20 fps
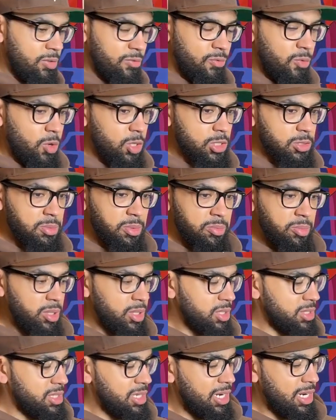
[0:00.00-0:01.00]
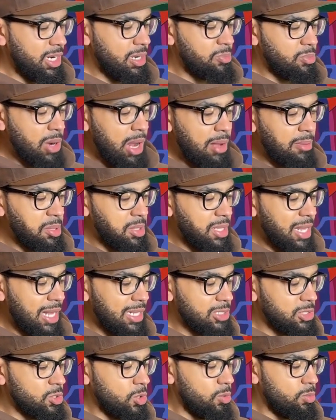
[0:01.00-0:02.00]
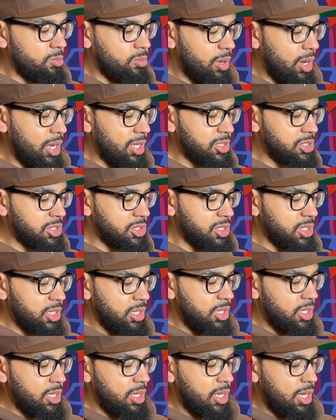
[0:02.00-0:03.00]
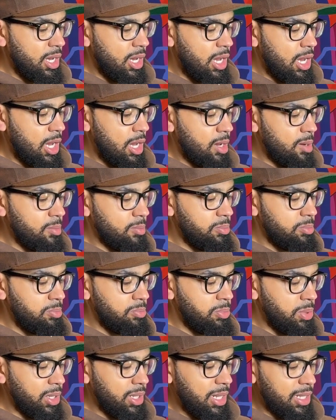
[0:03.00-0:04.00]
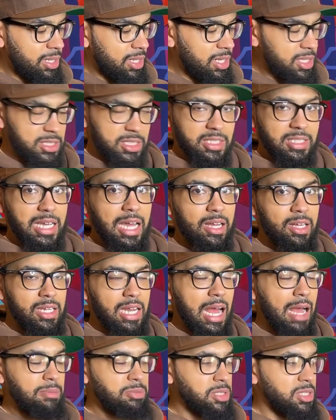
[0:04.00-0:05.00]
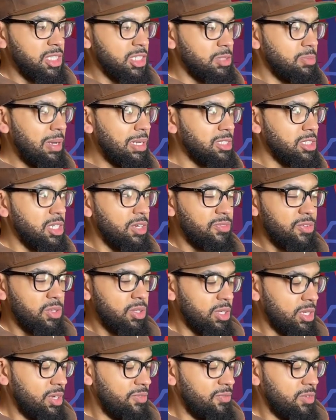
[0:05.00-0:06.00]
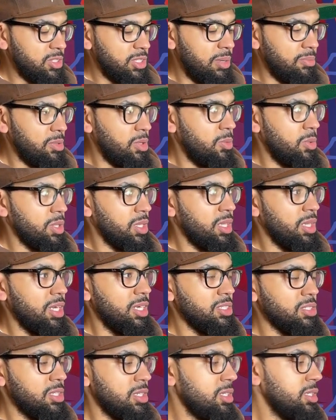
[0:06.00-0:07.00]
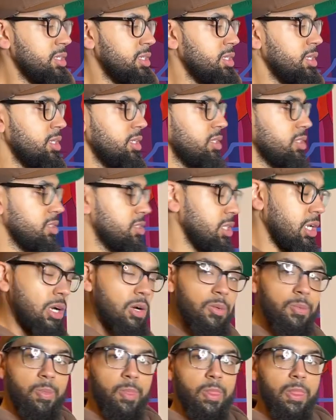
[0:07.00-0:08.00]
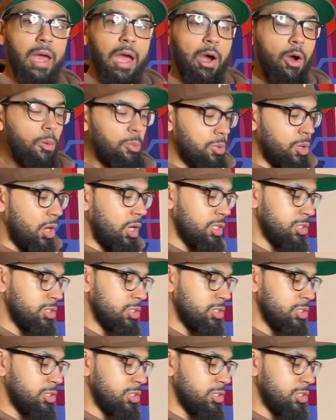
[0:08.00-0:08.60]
enforcement, military, probably not so much. But I think it's a solid option, especially if you're looking for something with a laser. So I hope you all